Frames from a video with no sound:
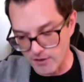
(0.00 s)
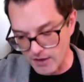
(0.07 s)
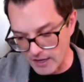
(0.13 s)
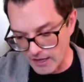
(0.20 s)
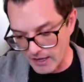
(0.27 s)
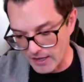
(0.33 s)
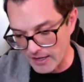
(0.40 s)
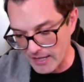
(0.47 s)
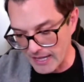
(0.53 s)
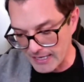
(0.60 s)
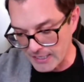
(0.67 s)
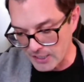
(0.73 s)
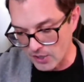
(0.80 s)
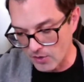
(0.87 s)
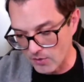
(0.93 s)

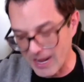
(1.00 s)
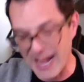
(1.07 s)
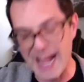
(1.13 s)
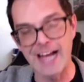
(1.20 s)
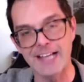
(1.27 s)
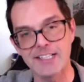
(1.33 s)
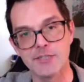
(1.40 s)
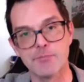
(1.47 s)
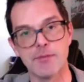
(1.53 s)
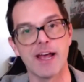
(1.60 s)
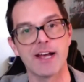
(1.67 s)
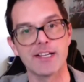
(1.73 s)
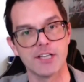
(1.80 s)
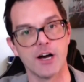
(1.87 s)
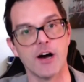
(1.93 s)

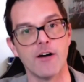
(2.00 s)
aspects